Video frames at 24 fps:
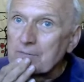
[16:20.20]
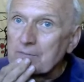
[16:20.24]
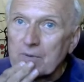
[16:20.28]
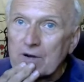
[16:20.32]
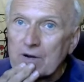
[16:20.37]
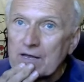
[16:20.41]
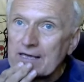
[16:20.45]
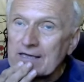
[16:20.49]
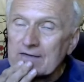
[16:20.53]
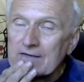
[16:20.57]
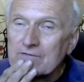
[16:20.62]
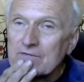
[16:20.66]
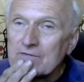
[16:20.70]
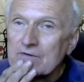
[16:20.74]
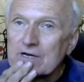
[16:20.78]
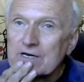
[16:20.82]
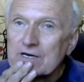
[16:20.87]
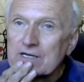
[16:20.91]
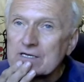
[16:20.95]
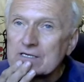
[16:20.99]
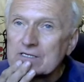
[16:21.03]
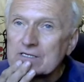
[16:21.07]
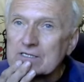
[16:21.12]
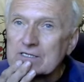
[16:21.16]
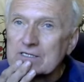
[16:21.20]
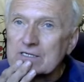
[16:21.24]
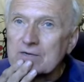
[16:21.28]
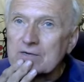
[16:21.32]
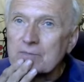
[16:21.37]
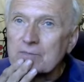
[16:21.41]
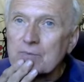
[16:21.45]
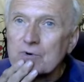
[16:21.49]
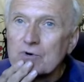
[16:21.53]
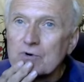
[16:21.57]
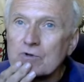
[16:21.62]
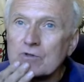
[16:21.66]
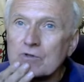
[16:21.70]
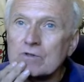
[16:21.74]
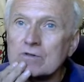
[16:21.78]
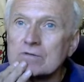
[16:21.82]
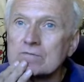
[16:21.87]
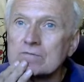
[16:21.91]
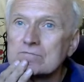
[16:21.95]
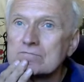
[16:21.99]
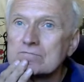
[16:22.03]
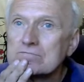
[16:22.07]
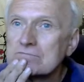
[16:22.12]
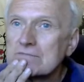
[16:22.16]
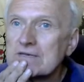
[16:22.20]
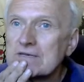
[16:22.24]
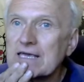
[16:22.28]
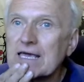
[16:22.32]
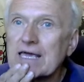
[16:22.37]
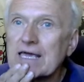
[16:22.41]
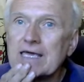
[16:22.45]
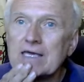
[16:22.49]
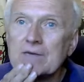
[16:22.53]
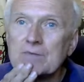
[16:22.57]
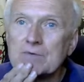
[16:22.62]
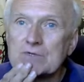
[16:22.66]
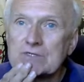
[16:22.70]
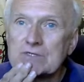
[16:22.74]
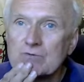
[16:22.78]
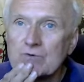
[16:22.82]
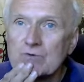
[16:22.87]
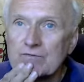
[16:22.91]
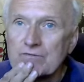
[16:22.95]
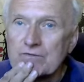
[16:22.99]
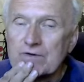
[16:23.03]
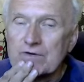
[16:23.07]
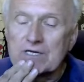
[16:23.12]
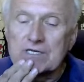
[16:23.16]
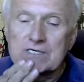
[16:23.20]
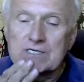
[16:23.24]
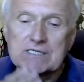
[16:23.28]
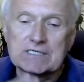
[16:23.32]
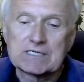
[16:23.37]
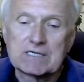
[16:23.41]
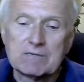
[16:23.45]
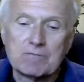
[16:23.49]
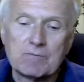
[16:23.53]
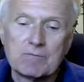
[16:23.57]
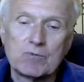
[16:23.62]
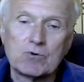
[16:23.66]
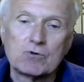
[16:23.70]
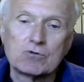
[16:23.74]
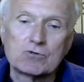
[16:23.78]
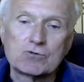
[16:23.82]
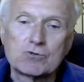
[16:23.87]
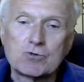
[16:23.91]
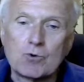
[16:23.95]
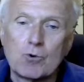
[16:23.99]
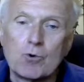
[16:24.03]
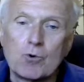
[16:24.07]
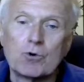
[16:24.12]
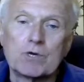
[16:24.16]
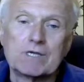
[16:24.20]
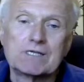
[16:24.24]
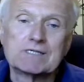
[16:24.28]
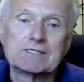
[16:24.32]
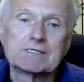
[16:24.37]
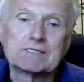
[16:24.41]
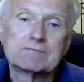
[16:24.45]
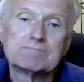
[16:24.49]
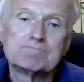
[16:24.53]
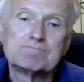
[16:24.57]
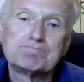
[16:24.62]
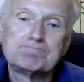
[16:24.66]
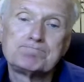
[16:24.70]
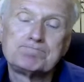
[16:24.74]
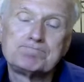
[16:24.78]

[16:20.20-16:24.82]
playing very simple games with very simple toys.